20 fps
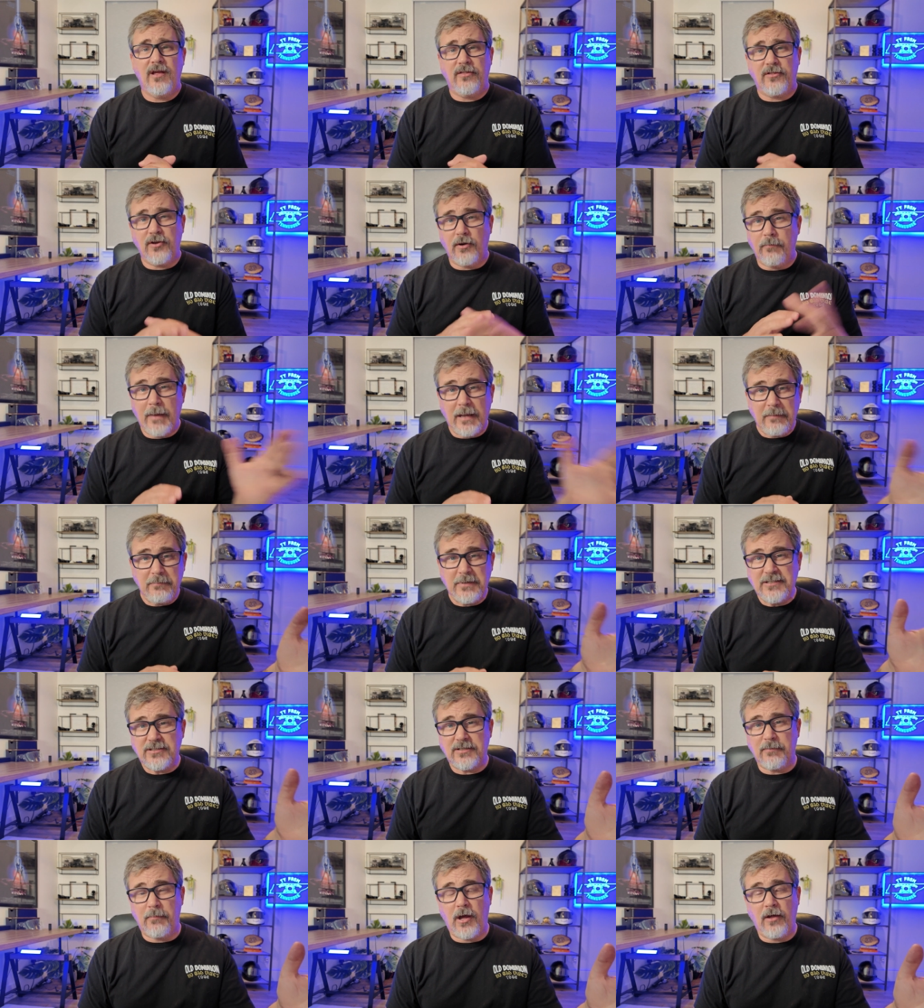There may be
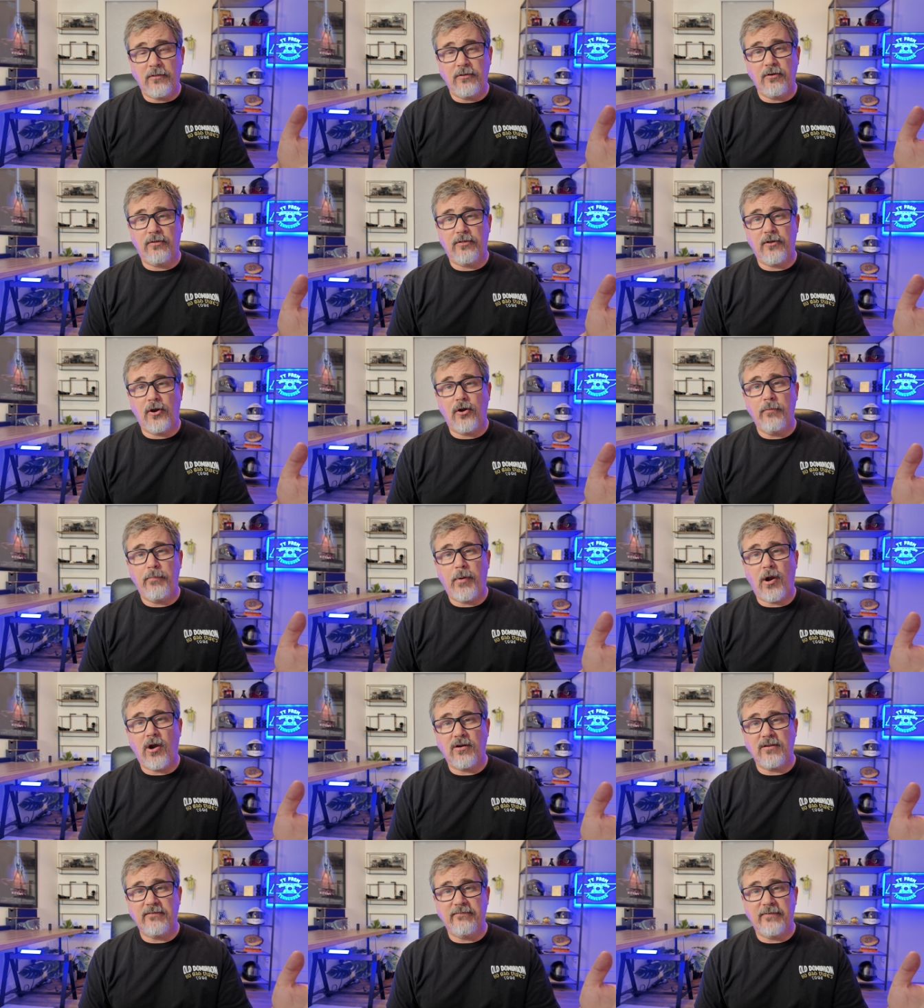some other
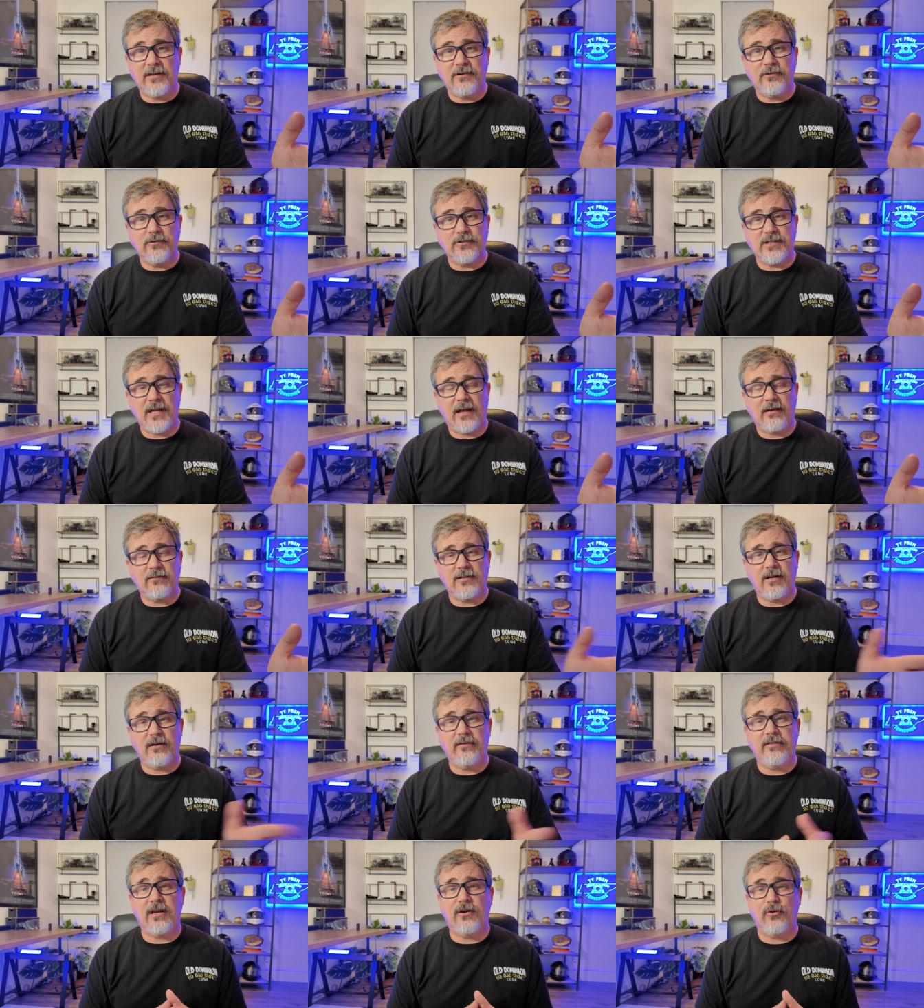third-party vendors out
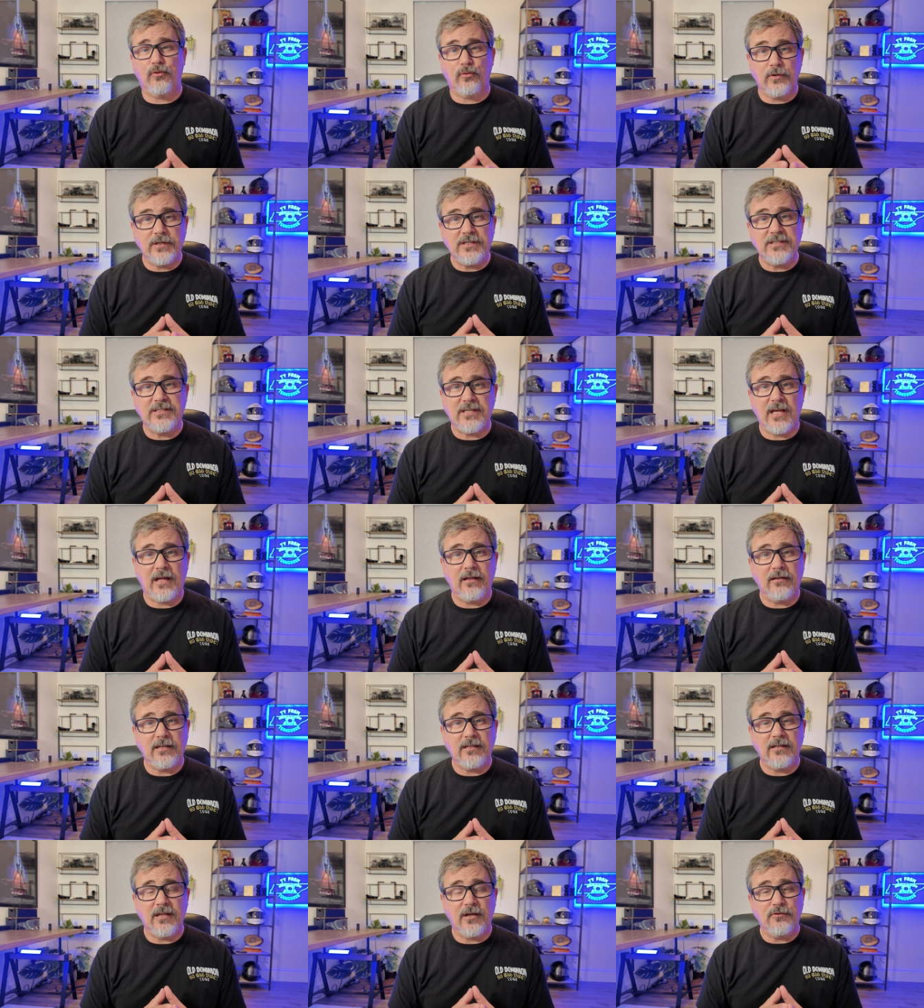there that are
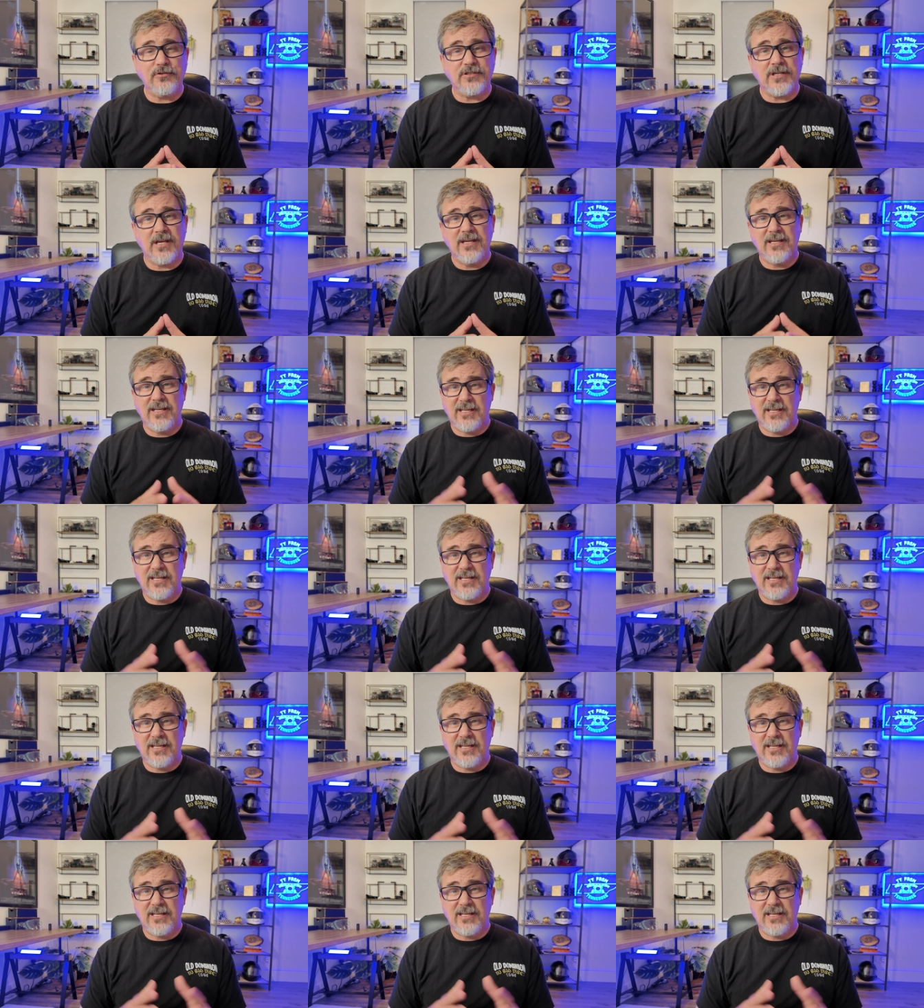reselling those.